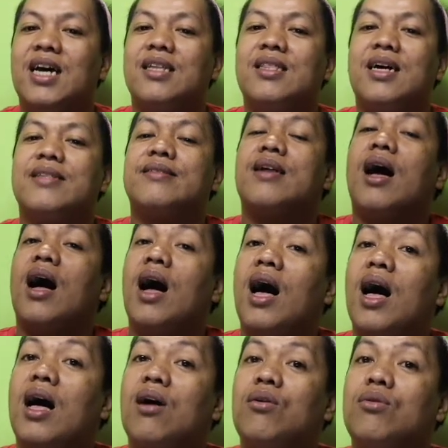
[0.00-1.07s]
that
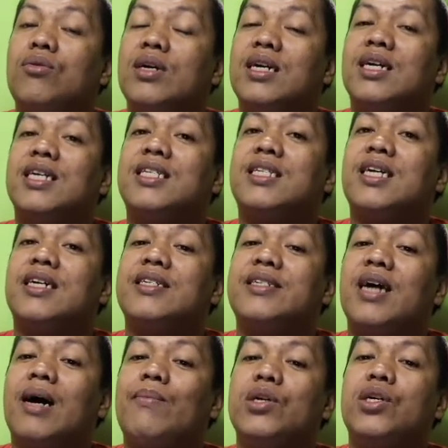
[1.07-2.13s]
how is a
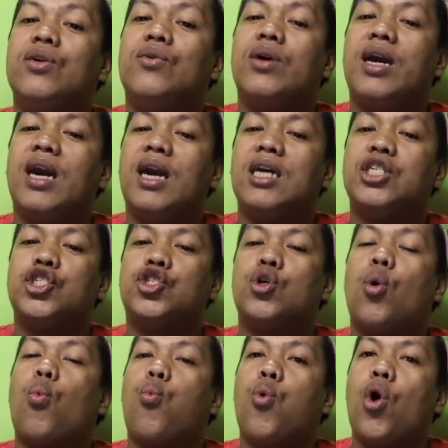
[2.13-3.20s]
WH
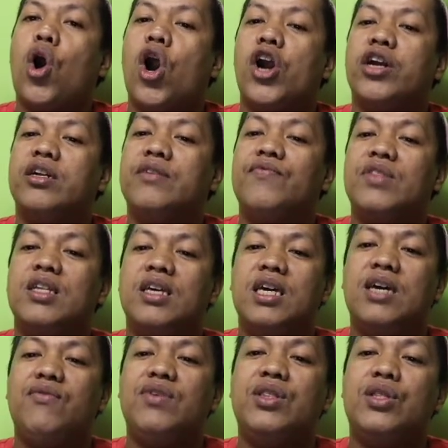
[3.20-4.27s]
word,
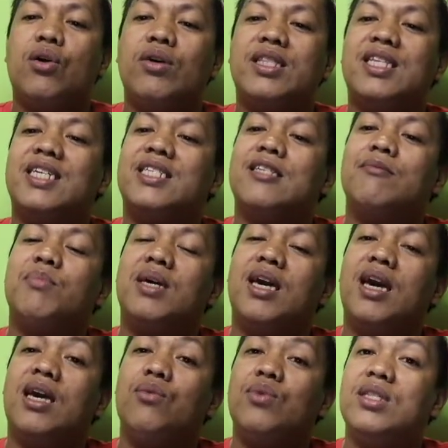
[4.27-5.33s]
even though it doesn't
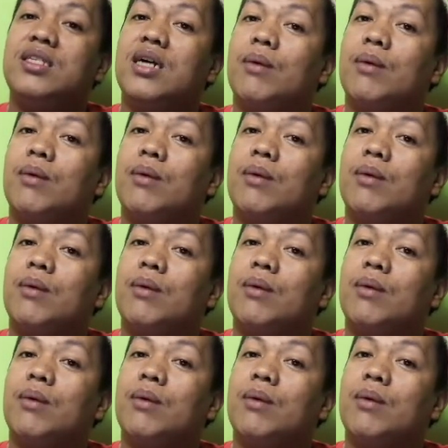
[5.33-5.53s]
begin with